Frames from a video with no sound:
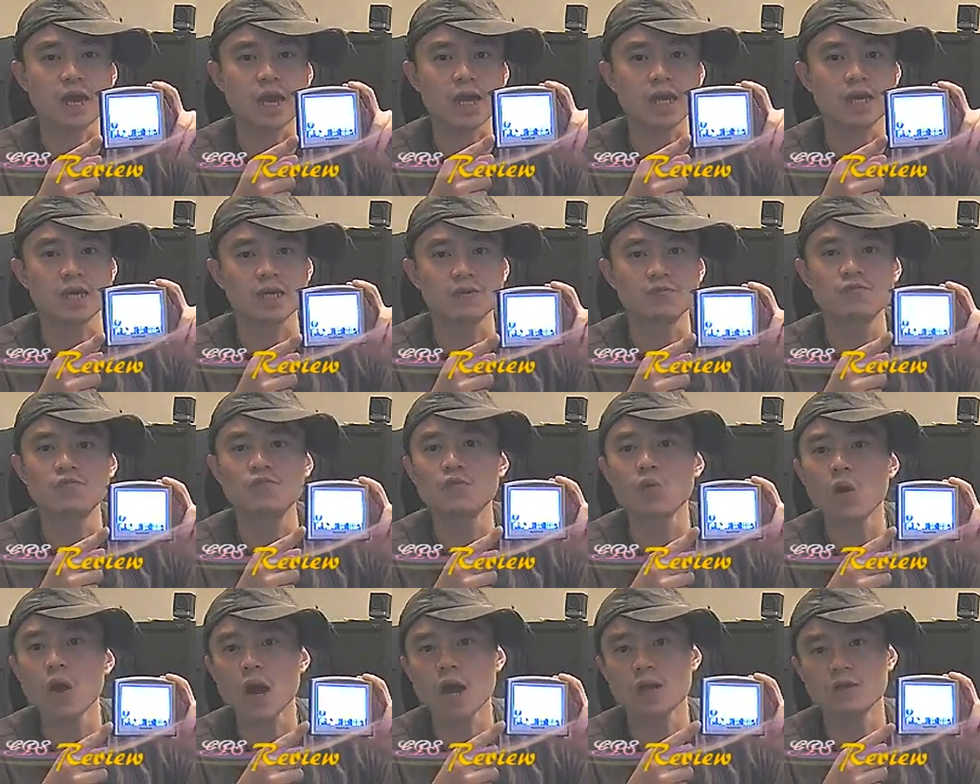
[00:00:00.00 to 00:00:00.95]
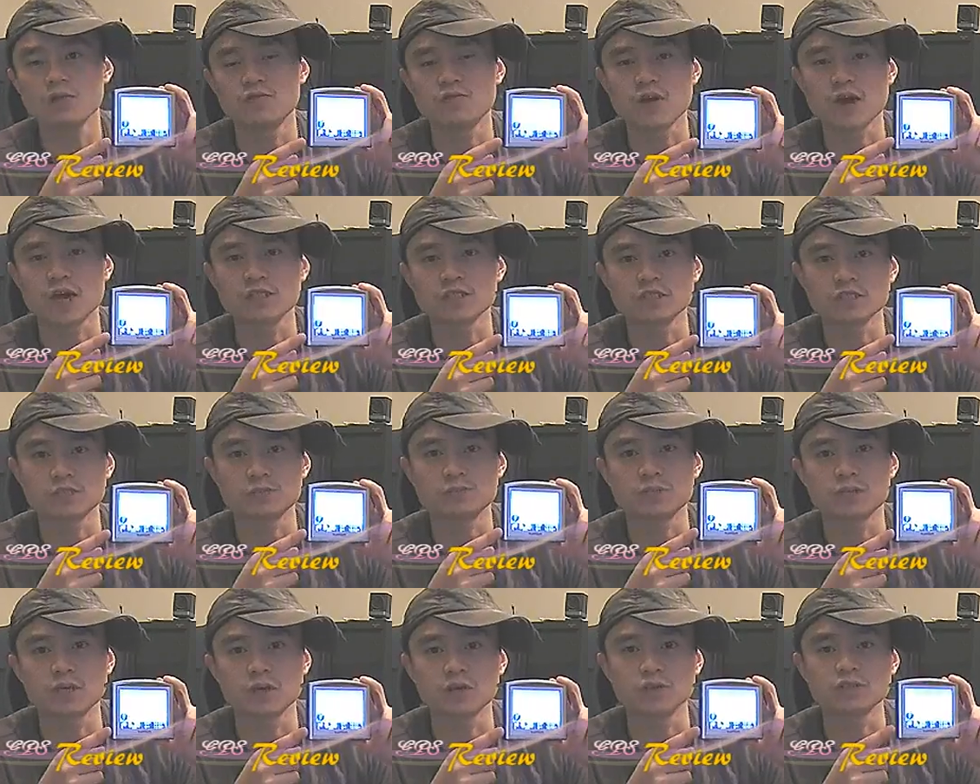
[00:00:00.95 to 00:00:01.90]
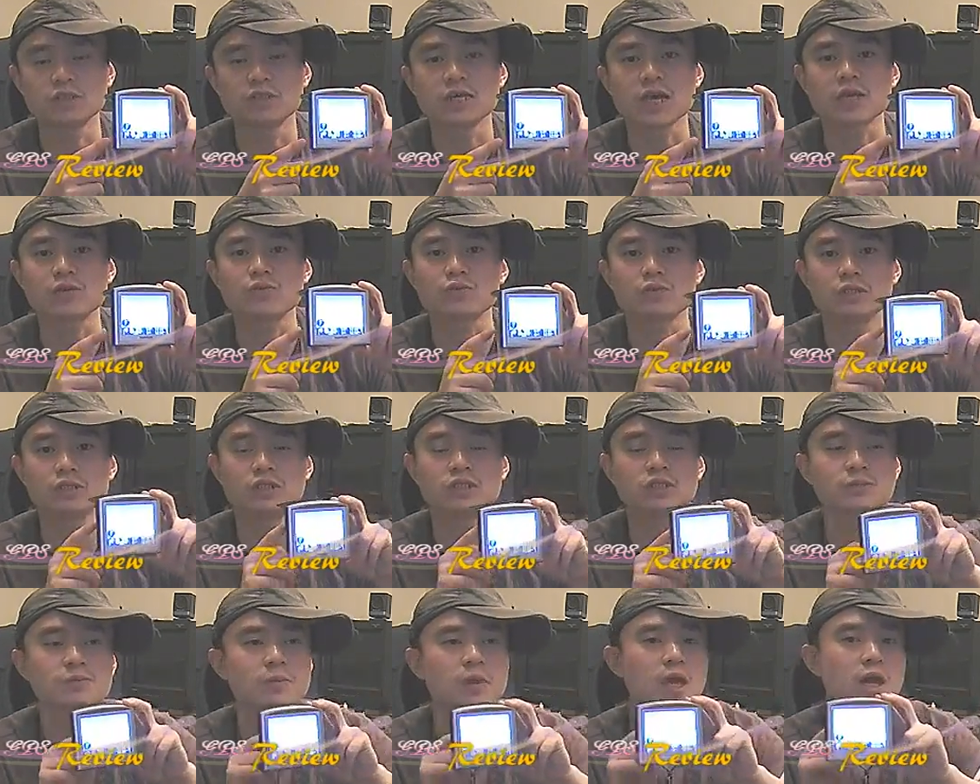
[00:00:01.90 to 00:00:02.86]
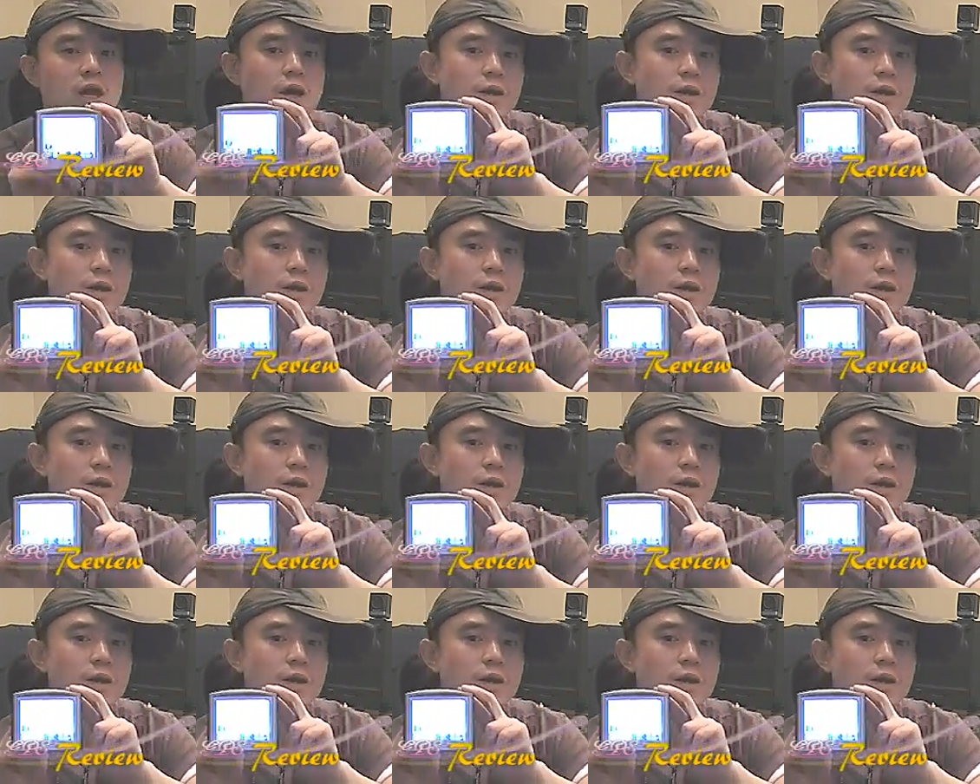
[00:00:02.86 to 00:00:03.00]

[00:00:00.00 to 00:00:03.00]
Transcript: a 4 out of 5 just because that reason.